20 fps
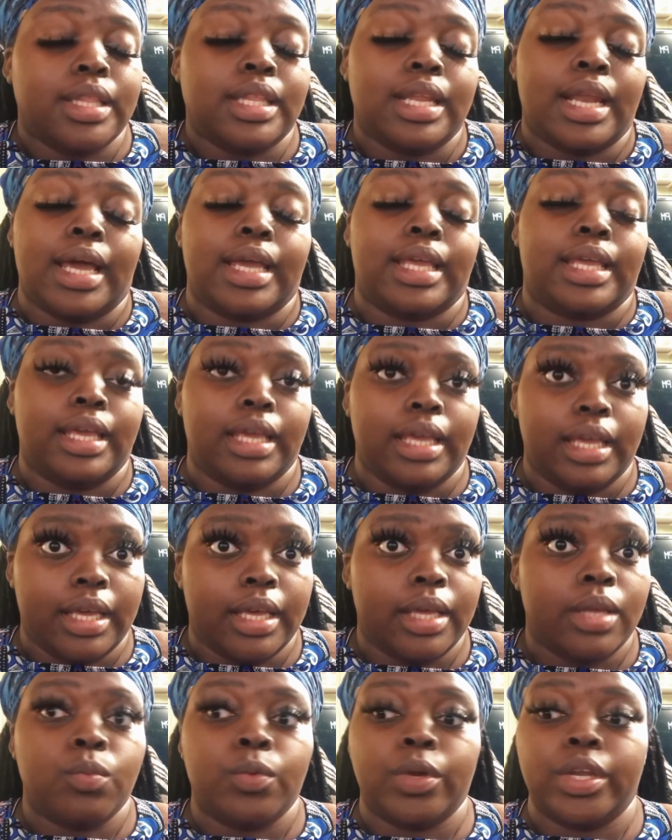that I
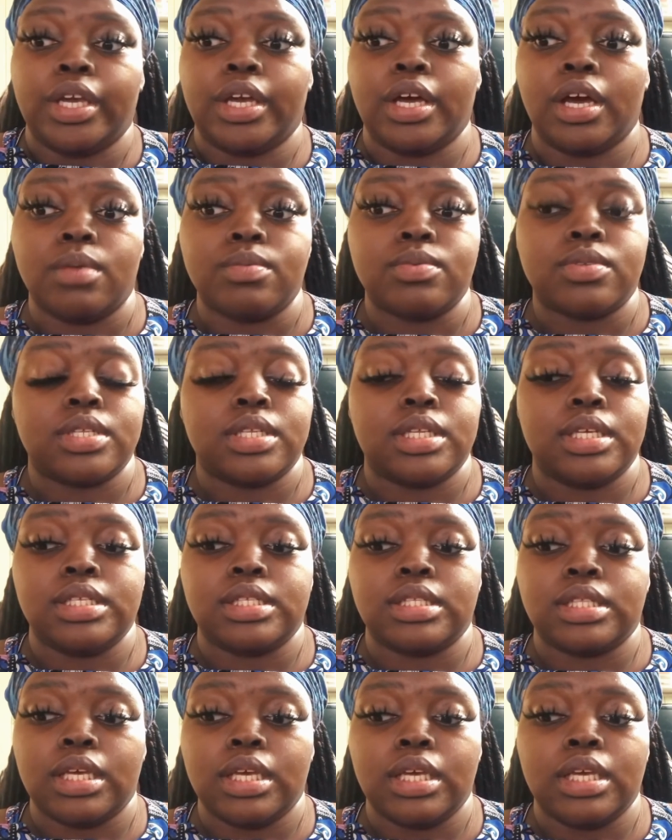can when it comes to
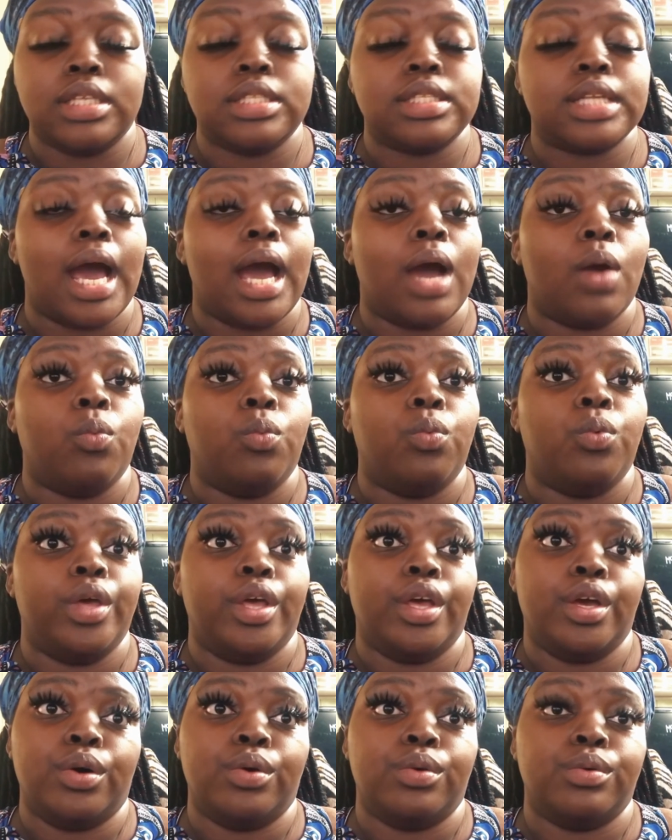these things, I
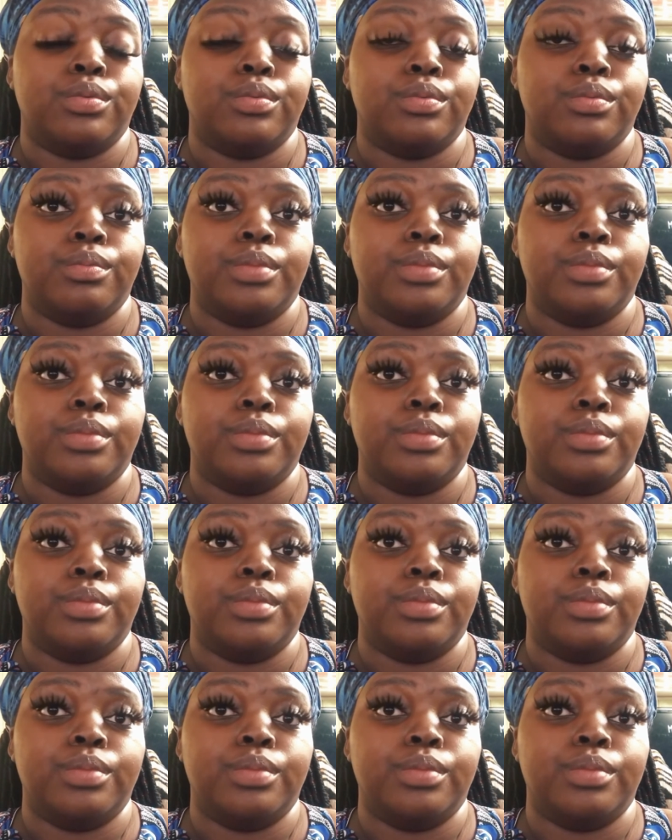will.